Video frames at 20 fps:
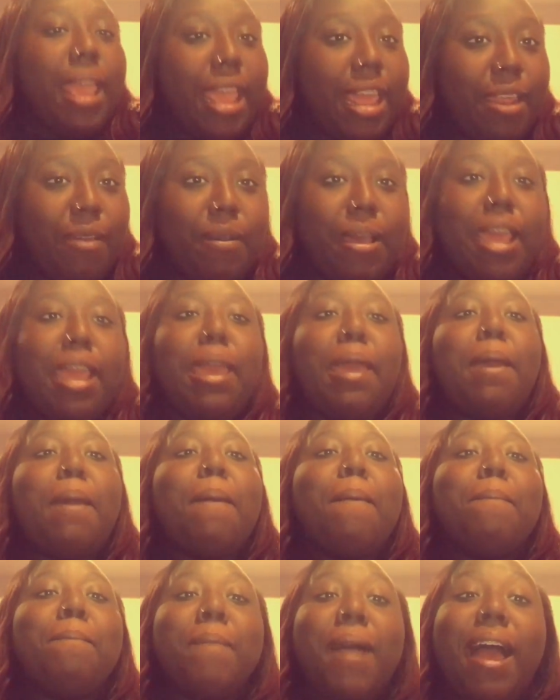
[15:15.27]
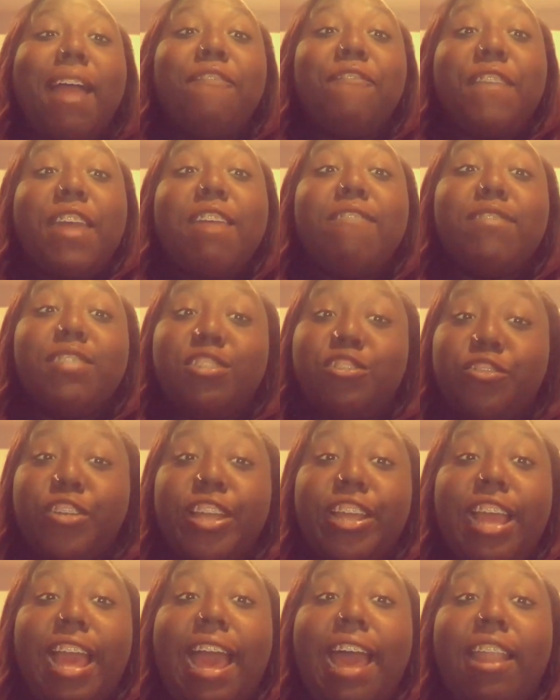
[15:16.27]
anyway, my favorite
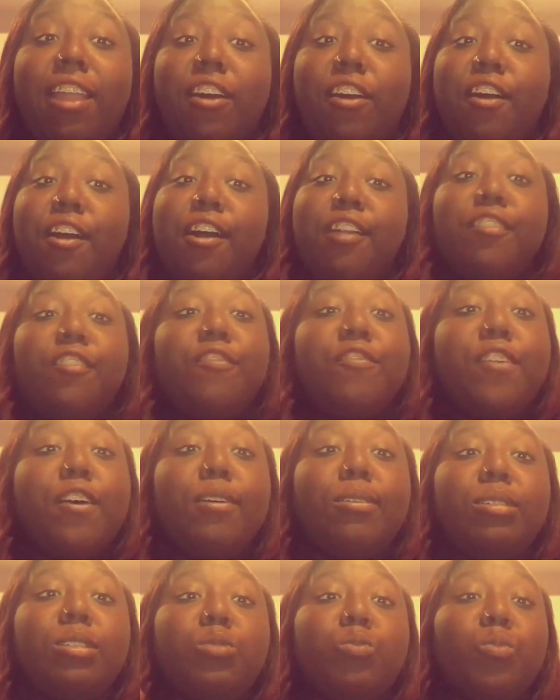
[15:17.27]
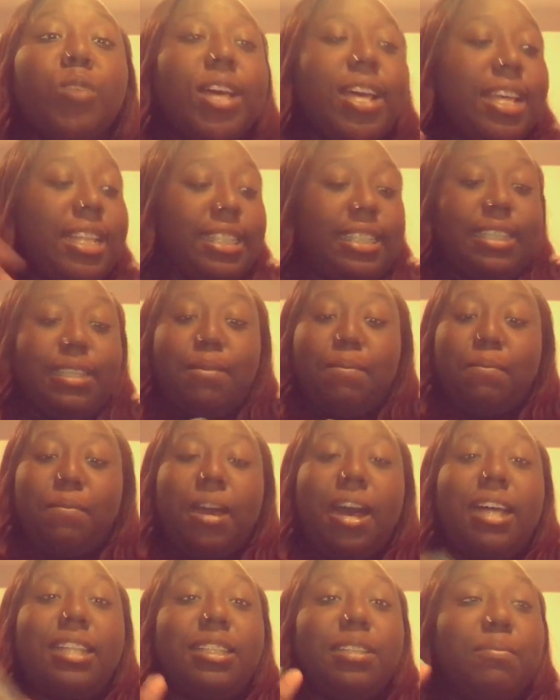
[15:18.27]
drink out of all of those was the
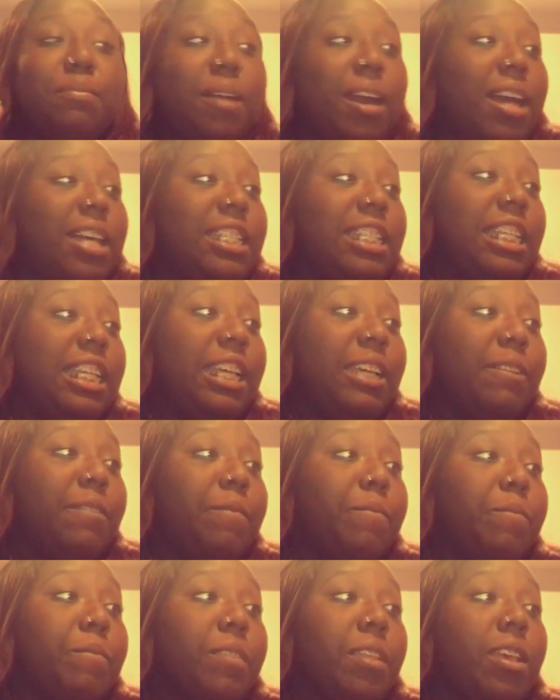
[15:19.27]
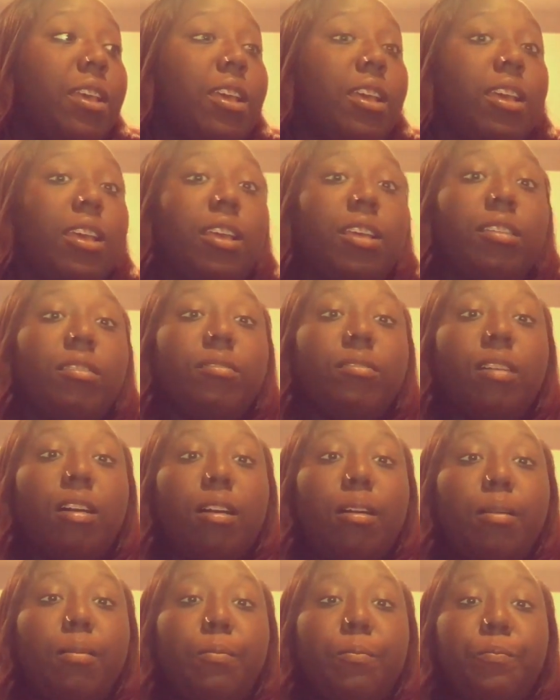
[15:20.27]
Mozzie Mozzie
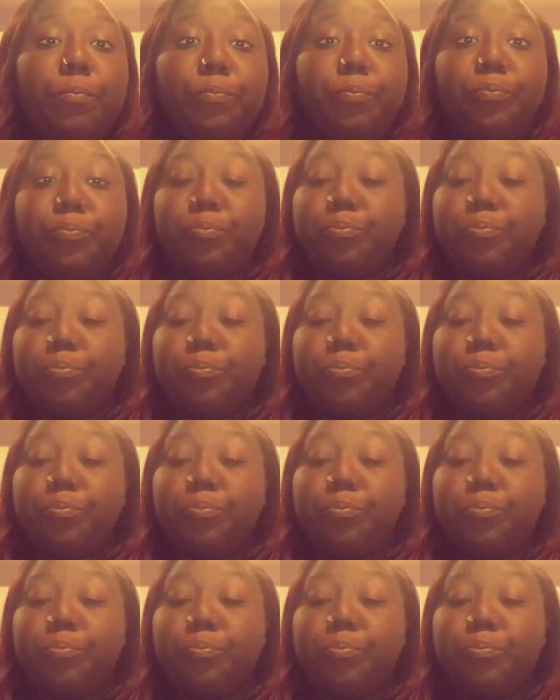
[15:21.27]
um,